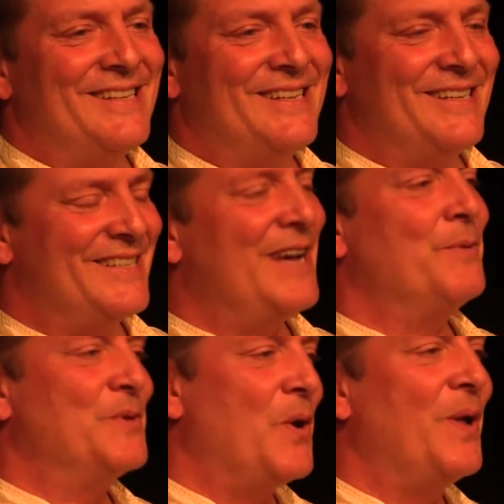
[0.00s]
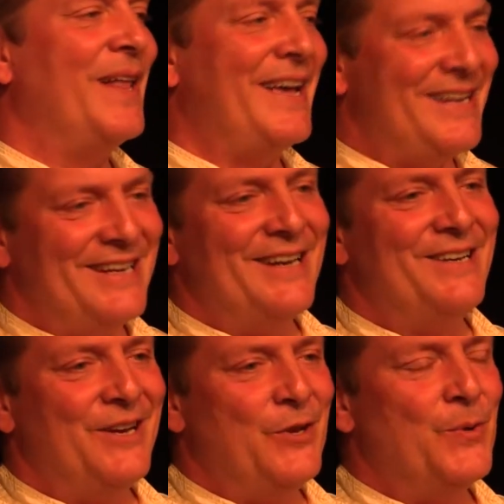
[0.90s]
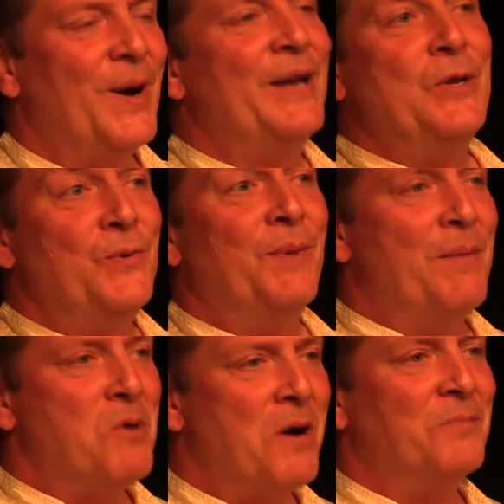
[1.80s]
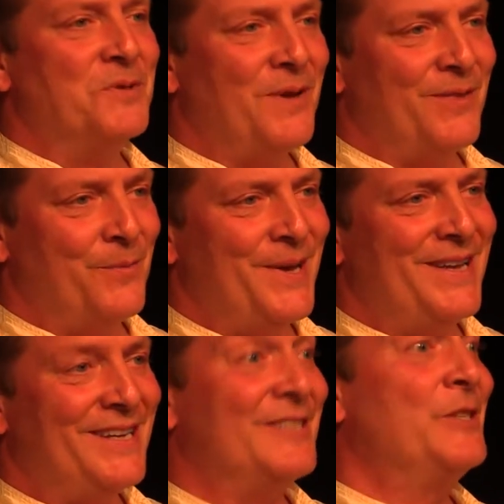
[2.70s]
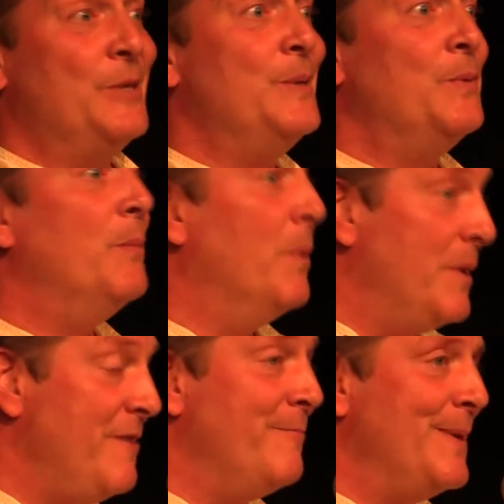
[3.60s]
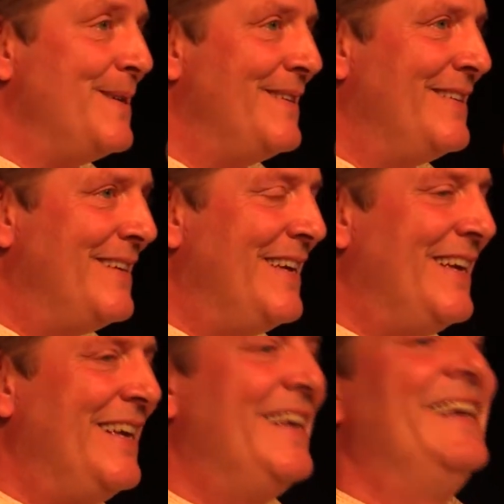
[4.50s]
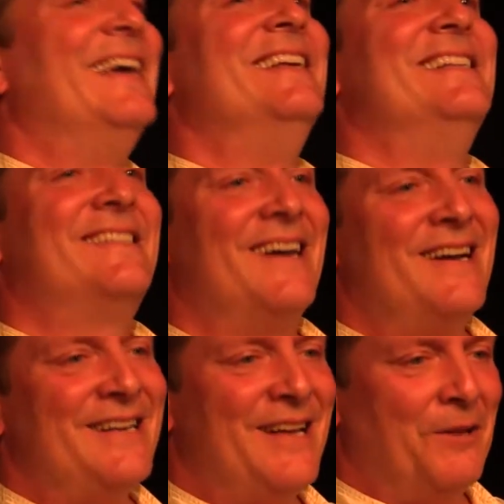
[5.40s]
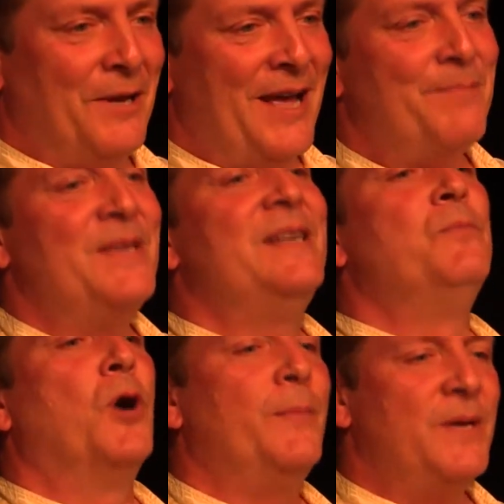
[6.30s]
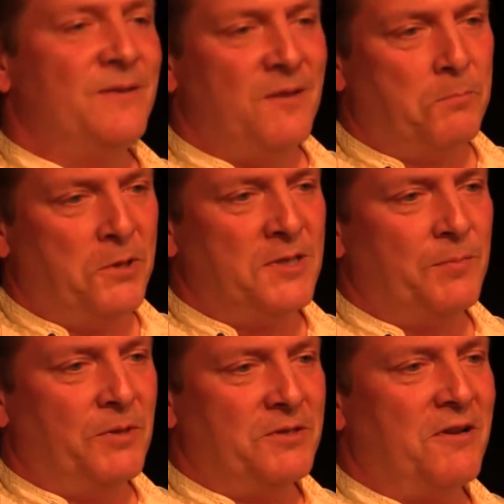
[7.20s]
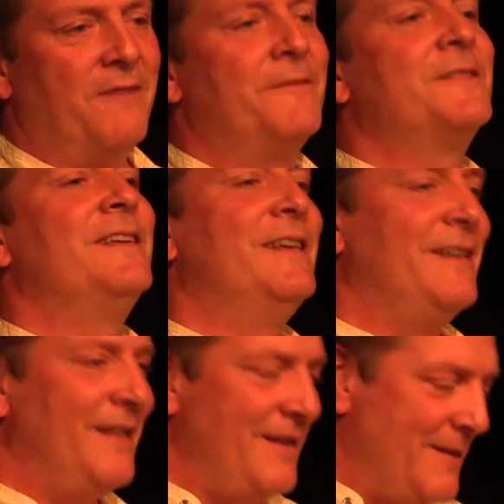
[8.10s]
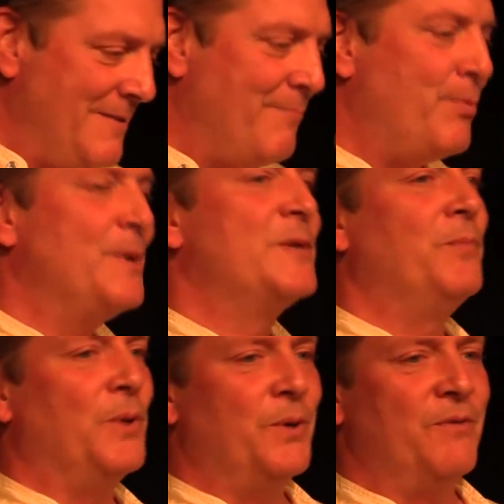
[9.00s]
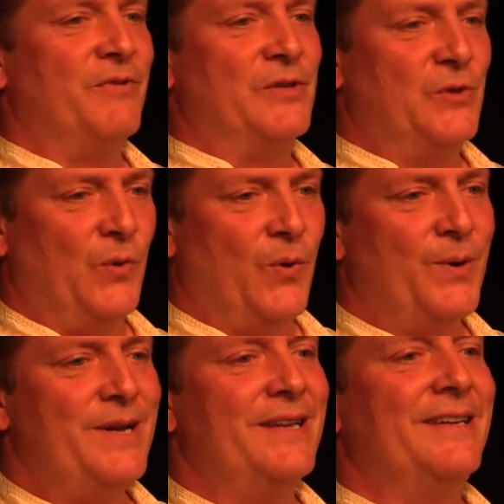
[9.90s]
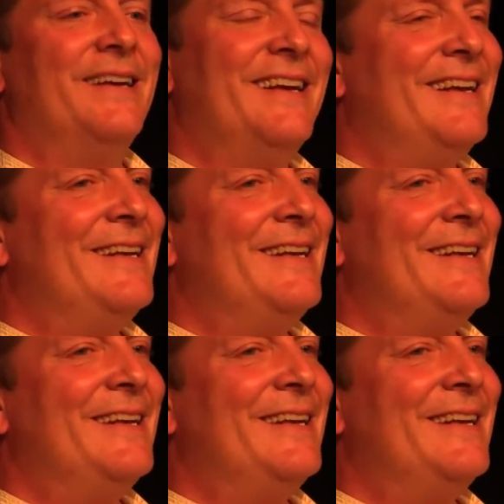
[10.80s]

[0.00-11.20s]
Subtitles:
because that was all I needed to do. I knew my mom was on the way, because she would believe me. And he started yelling at me, and he brought me into the principal's office, and the principal heard the story, and